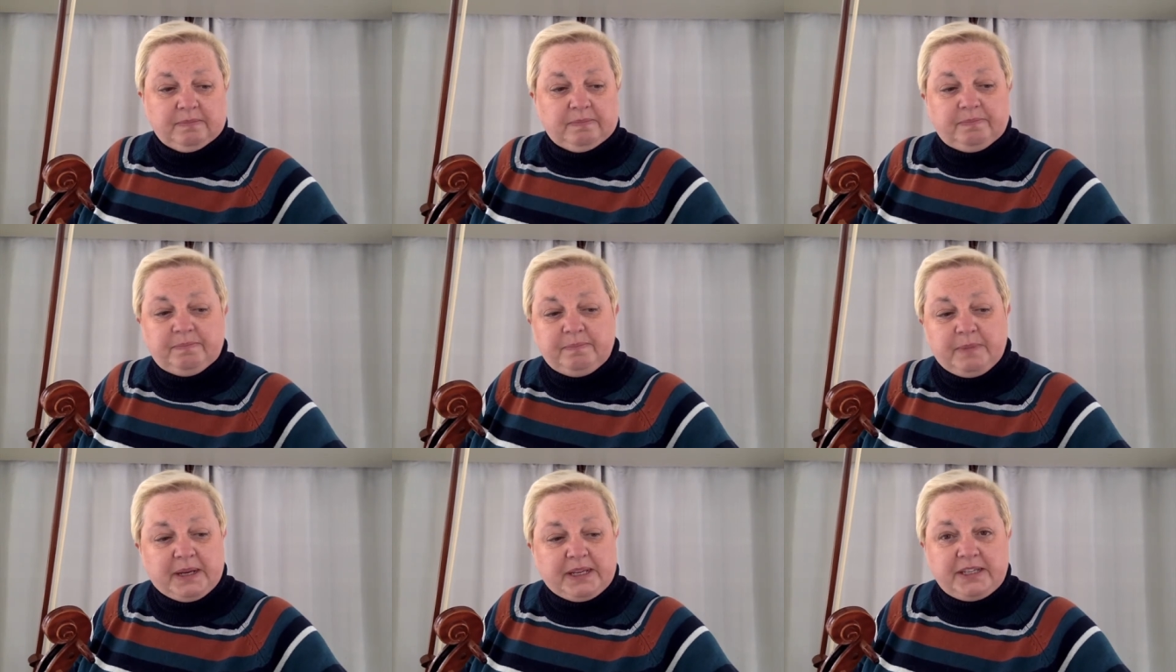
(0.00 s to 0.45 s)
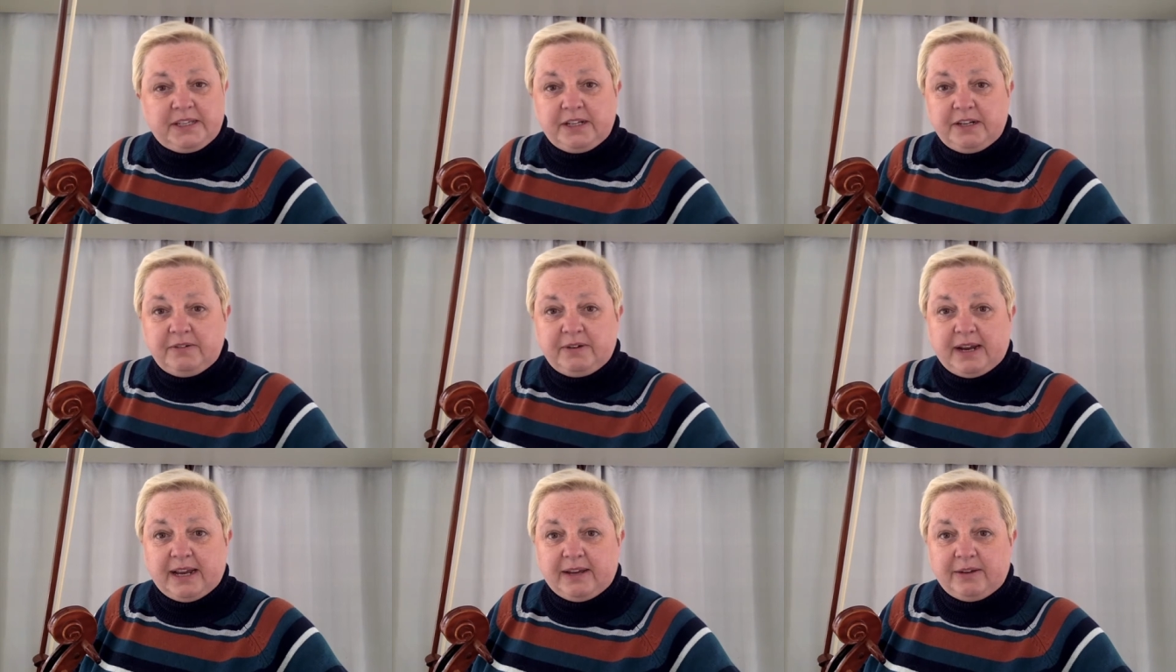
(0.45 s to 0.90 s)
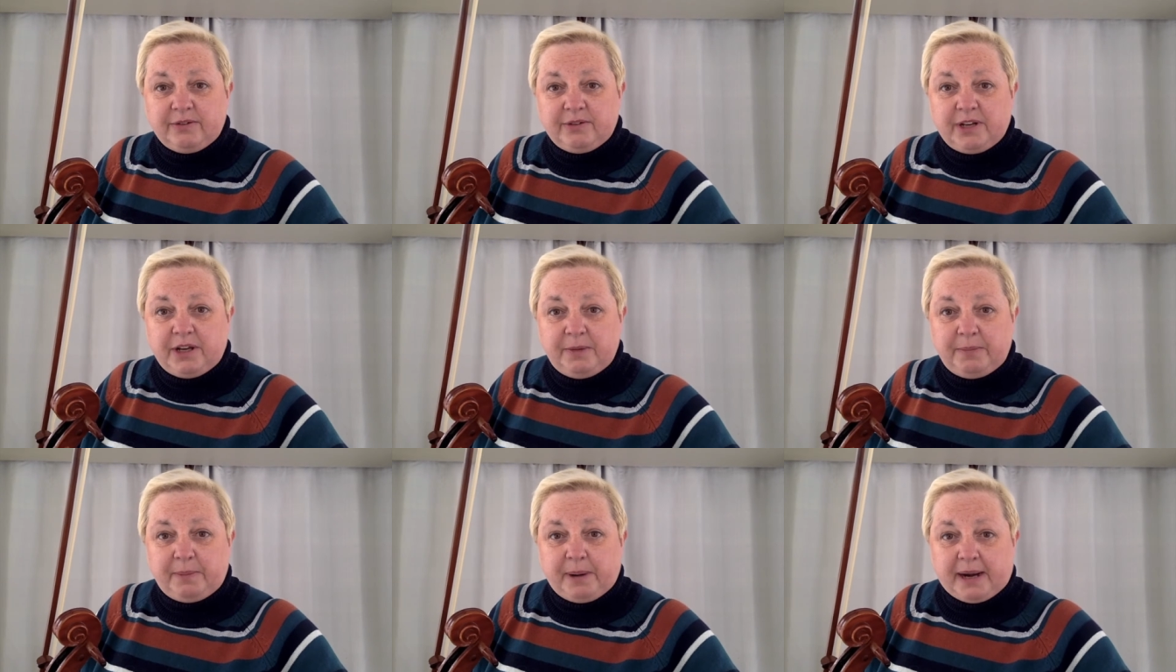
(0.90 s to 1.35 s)
messing around,
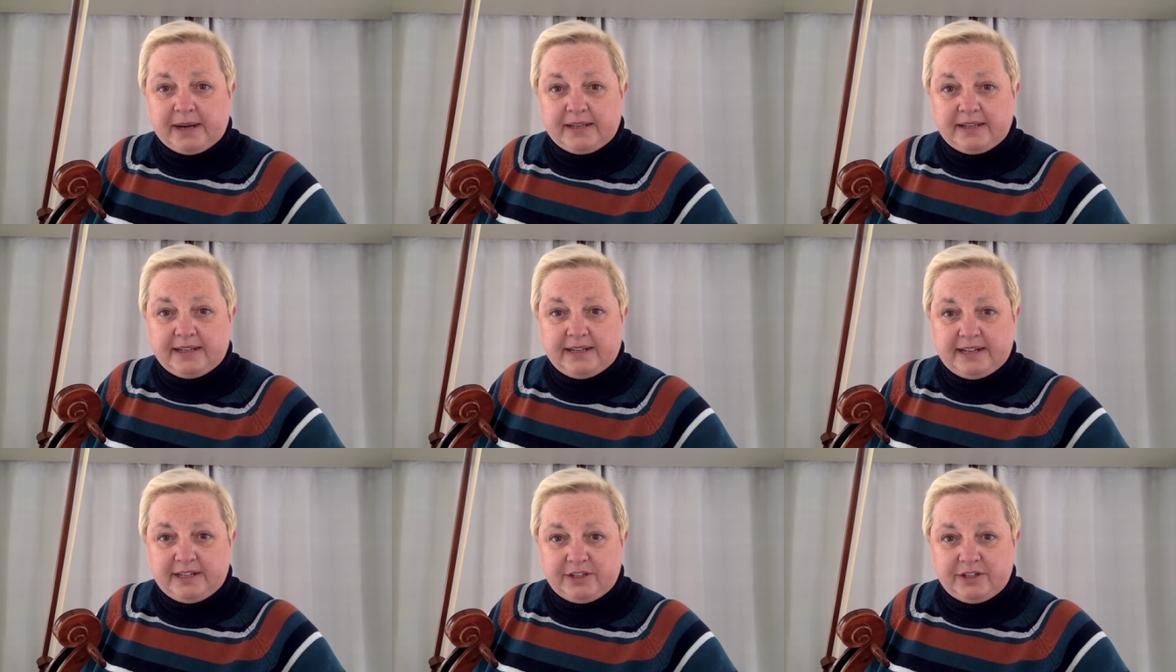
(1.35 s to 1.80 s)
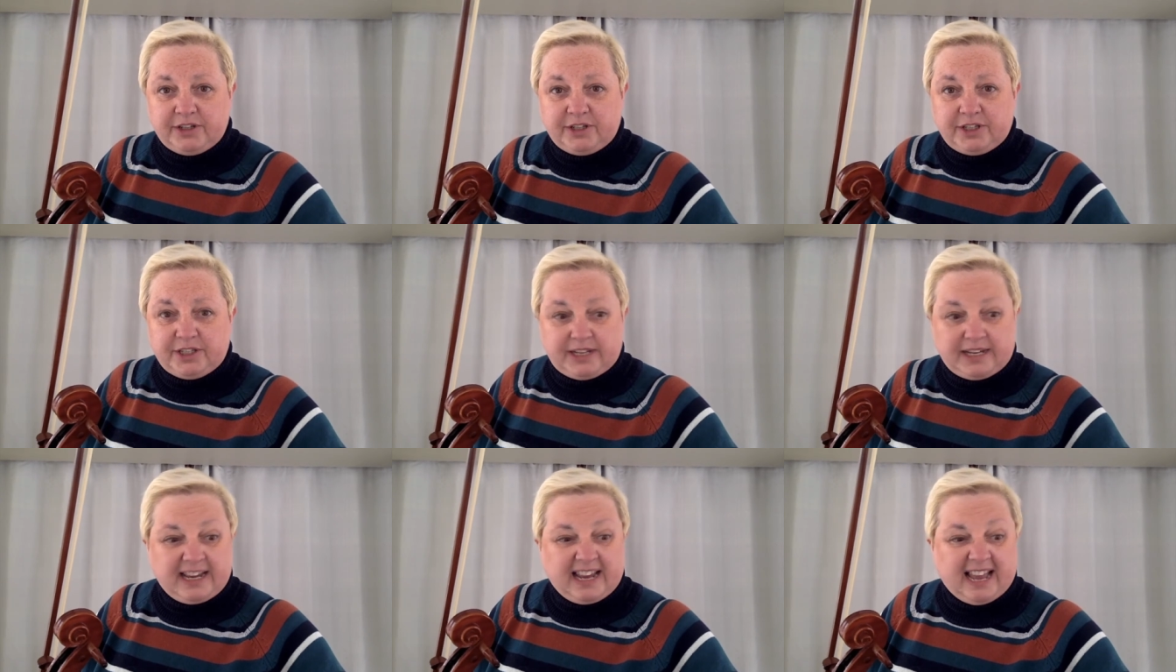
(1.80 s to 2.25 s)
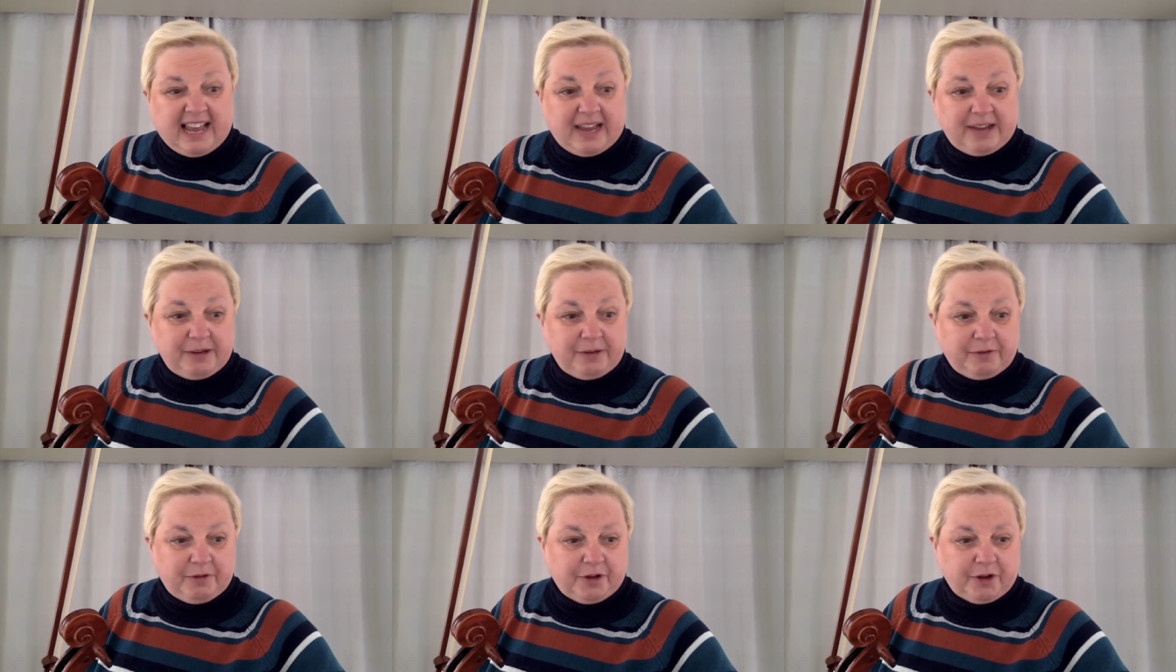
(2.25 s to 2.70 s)
no practicing. Let's just see how
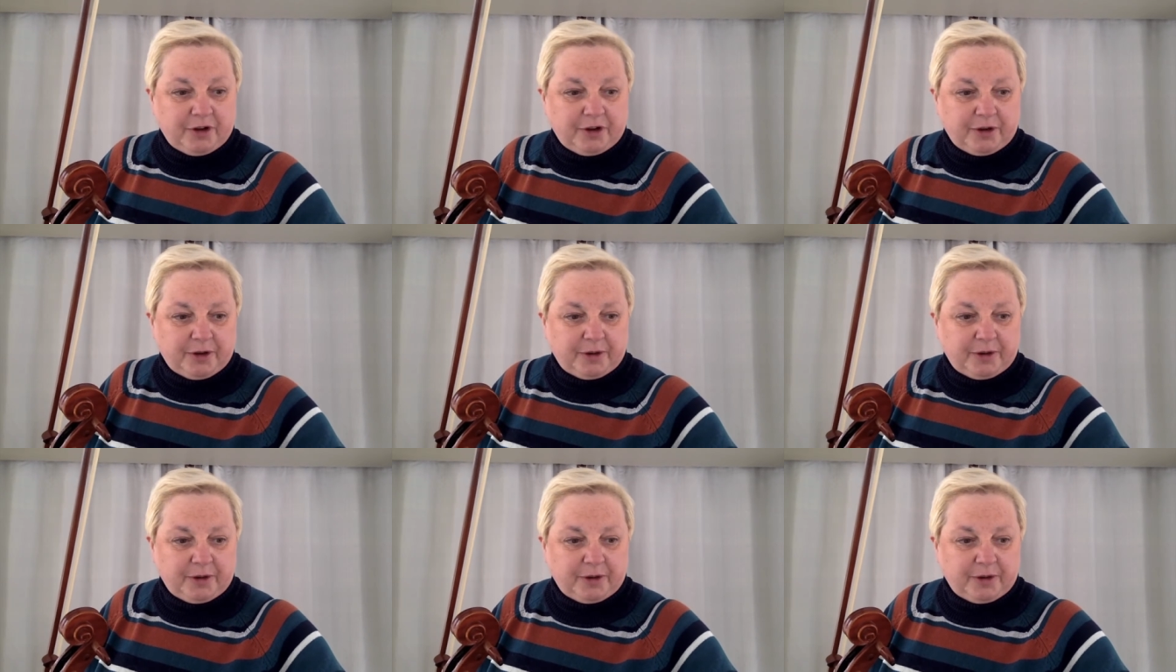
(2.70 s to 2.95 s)
you've got on.